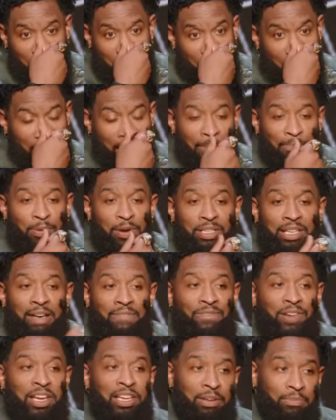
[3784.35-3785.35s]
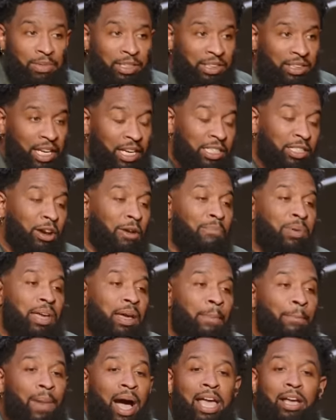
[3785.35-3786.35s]
And I put that vending machine, it's gonna be
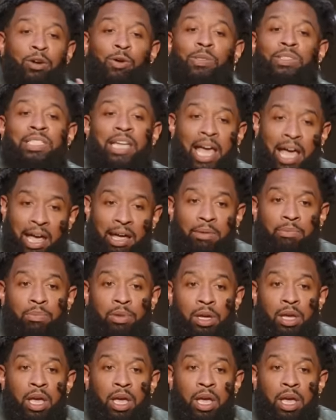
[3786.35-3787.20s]
in Michael's name